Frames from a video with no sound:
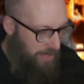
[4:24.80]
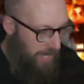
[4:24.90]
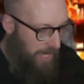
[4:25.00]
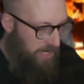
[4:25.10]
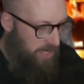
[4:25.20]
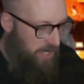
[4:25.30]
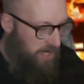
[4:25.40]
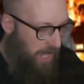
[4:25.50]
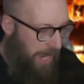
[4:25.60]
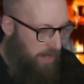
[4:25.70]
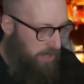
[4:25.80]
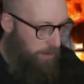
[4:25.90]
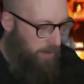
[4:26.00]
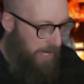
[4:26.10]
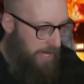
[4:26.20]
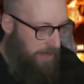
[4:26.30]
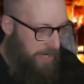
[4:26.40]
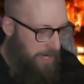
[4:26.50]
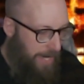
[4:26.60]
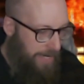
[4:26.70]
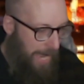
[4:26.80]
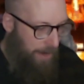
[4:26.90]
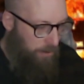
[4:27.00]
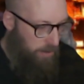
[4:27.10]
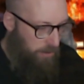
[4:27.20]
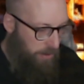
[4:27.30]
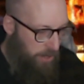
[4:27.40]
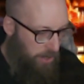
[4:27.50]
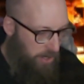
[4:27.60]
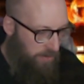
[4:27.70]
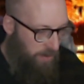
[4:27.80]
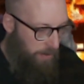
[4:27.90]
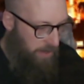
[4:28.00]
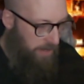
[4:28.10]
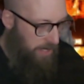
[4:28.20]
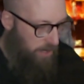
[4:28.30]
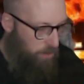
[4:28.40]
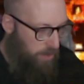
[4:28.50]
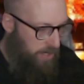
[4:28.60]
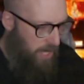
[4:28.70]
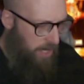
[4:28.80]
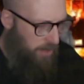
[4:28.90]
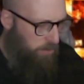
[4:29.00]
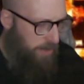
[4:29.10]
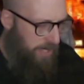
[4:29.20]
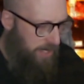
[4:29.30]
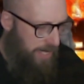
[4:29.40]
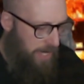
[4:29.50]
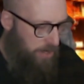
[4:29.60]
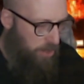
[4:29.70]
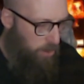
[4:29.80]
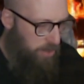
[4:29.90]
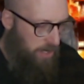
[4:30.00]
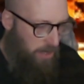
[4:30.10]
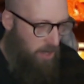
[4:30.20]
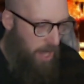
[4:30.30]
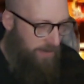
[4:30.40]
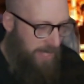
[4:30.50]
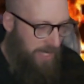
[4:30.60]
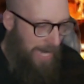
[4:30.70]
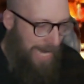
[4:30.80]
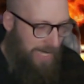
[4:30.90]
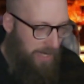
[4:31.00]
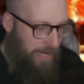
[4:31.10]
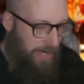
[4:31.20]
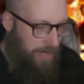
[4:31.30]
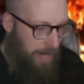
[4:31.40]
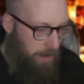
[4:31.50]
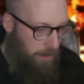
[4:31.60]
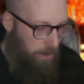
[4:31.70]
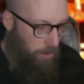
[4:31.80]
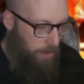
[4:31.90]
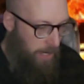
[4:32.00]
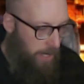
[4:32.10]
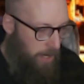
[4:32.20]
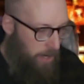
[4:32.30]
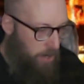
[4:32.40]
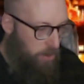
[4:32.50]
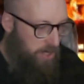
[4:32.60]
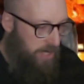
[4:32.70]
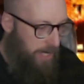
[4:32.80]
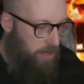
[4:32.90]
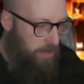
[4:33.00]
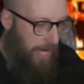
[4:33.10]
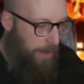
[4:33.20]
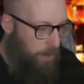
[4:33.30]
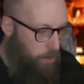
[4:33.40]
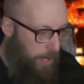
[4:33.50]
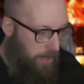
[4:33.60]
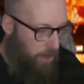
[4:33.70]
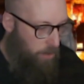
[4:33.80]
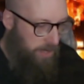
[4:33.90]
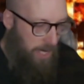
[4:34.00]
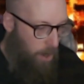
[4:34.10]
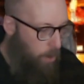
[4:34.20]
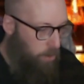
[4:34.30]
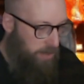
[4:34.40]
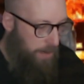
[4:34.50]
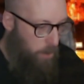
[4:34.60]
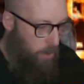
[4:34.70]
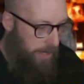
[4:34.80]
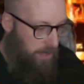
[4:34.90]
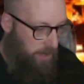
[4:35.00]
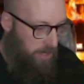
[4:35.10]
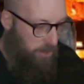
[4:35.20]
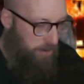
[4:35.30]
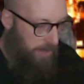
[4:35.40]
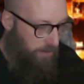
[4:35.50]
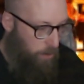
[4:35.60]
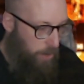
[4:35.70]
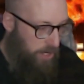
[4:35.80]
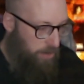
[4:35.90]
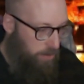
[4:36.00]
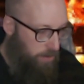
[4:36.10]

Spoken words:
Zann's desire to play in the night after his return from the theater was the reason he had chosen the lofty and isolated garret room, whose single gable window was the only point on the street from which